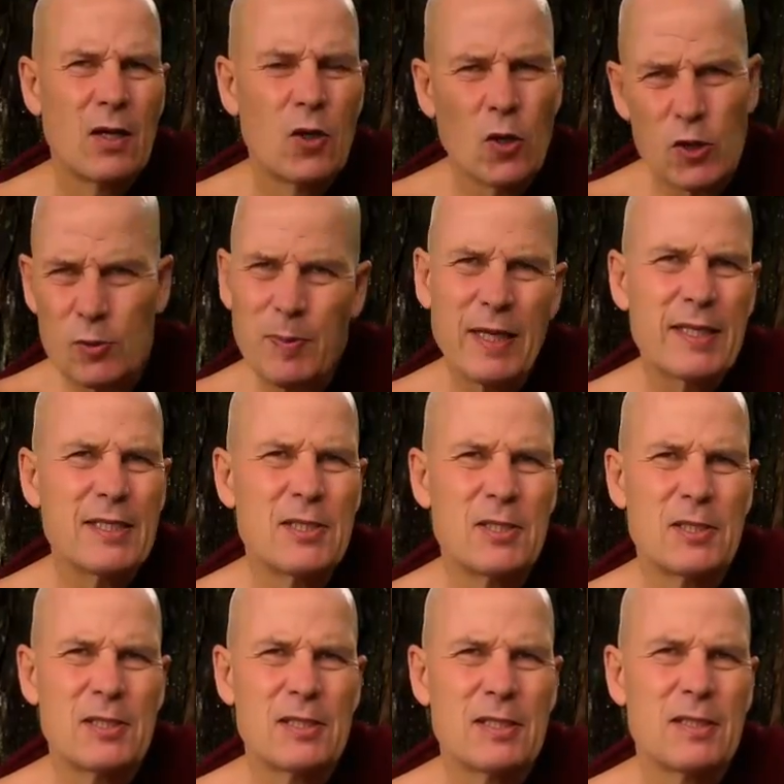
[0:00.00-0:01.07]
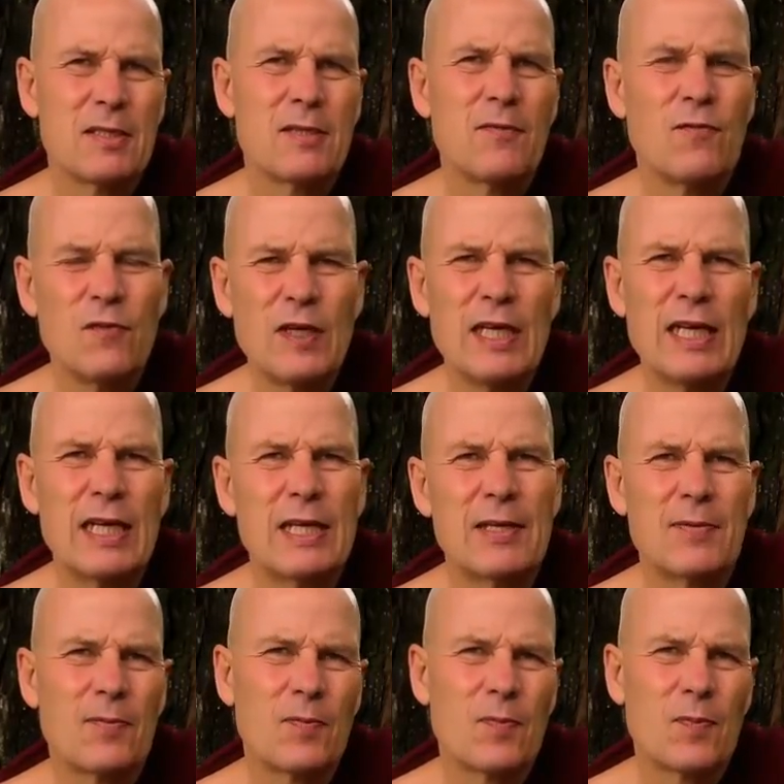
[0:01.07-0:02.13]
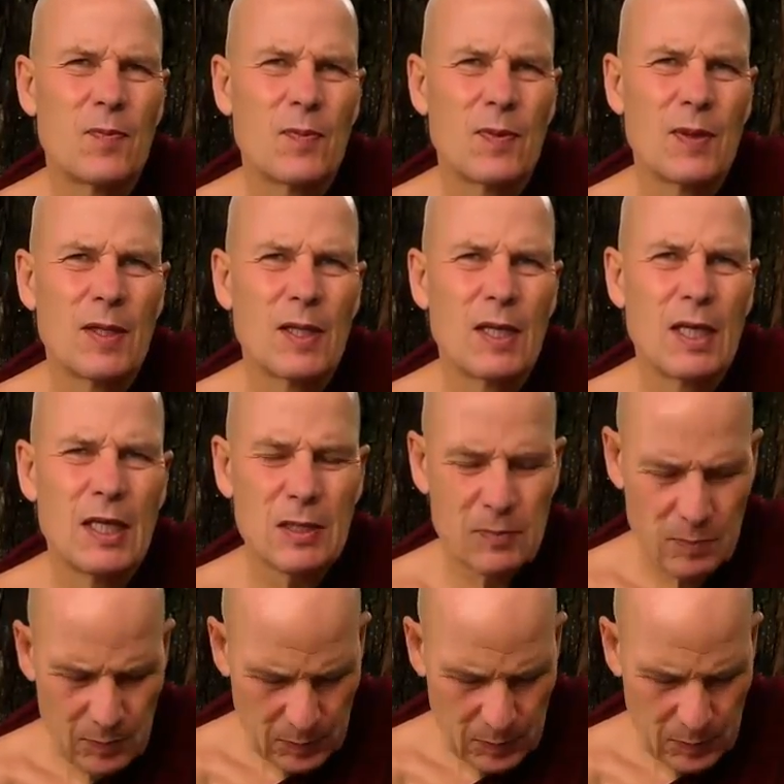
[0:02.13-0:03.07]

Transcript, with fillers: caused by this feeling. Huh?